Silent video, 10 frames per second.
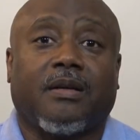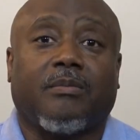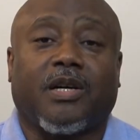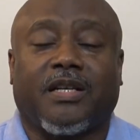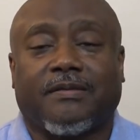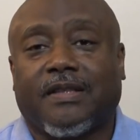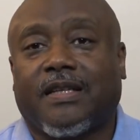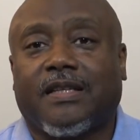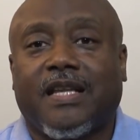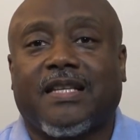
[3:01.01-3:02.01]
But
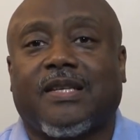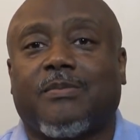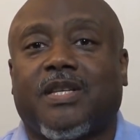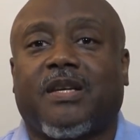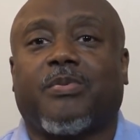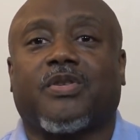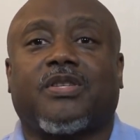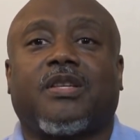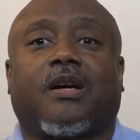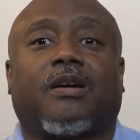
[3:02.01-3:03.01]
that's some deeper
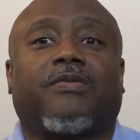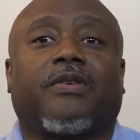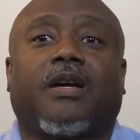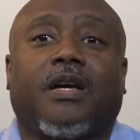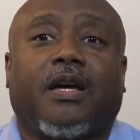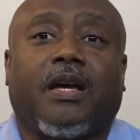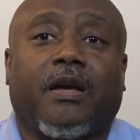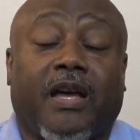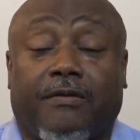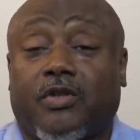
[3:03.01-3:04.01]
stuff.
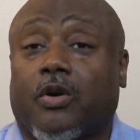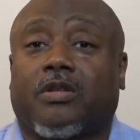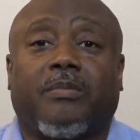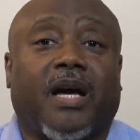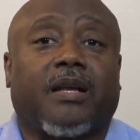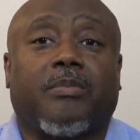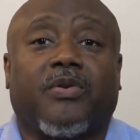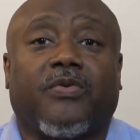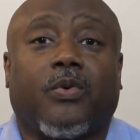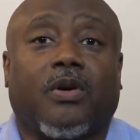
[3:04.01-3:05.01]
Yeah, I've talked about it
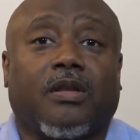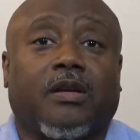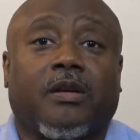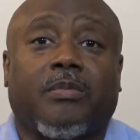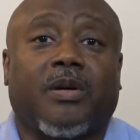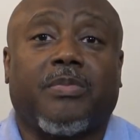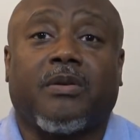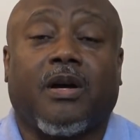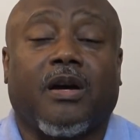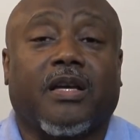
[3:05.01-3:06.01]
before. Look them up
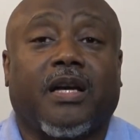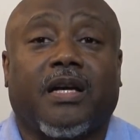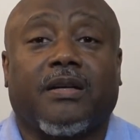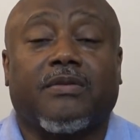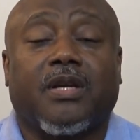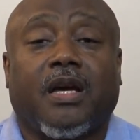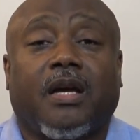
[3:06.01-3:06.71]
in the archives.